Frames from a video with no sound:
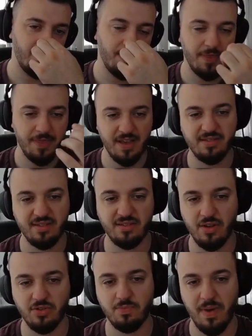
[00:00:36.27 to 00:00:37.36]
this is
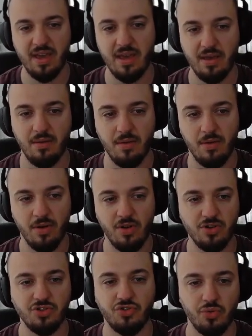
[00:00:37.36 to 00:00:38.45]
not making
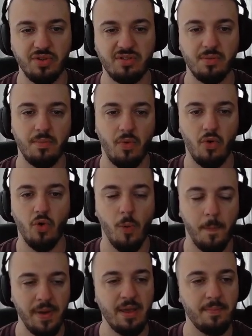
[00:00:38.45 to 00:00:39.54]
Guardian Druids more
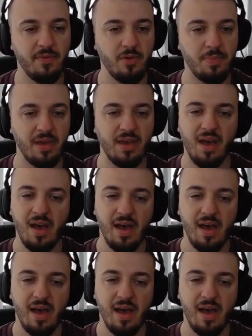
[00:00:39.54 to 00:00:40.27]
OP in PvP.